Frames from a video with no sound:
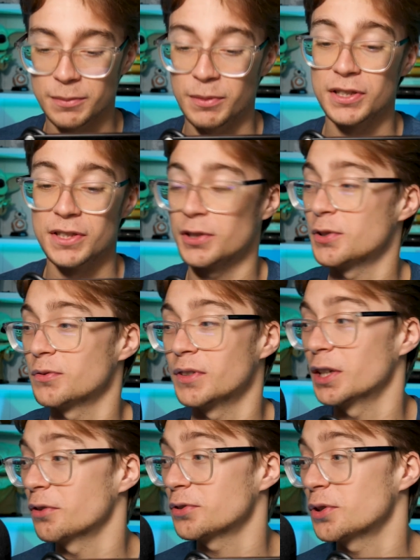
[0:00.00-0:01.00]
Especially as those
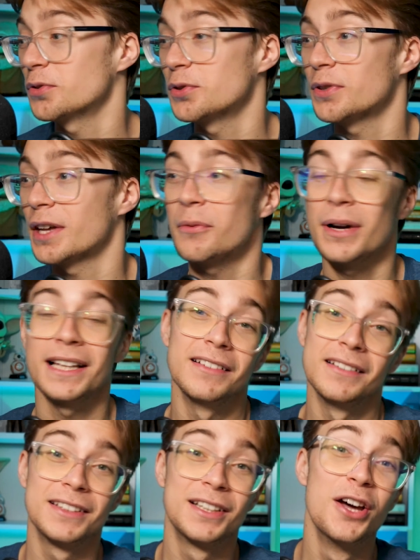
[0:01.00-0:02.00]
videos don't do that
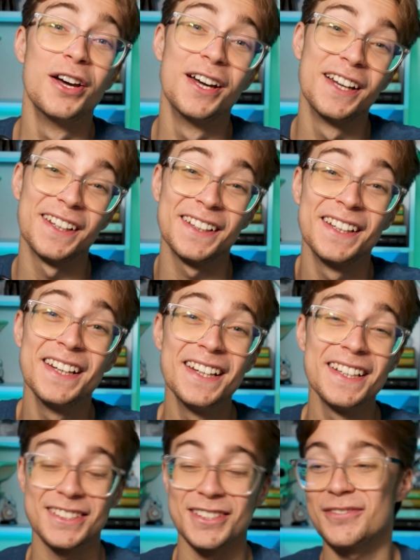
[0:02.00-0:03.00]
well.
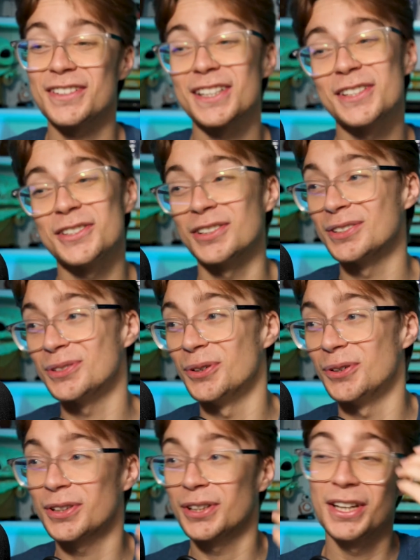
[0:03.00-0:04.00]
So if I could just
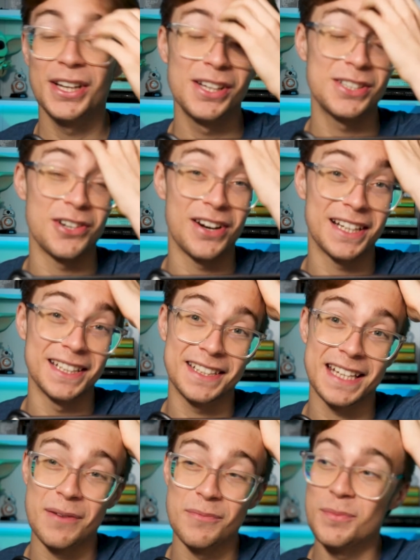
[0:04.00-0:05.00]
talk
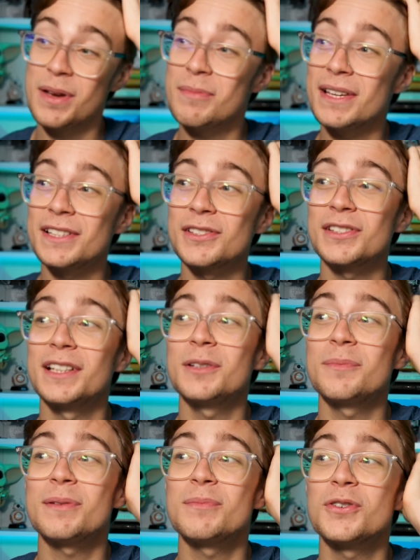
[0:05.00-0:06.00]
directly to camera, maybe it's just a
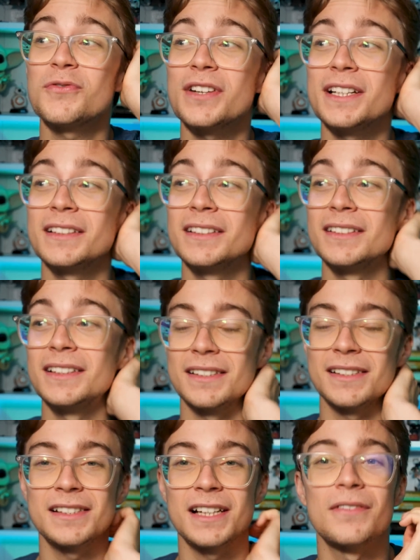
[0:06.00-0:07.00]
little bit more real
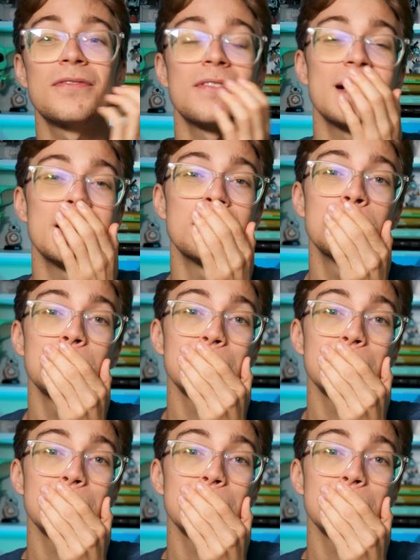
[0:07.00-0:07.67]
and stuff.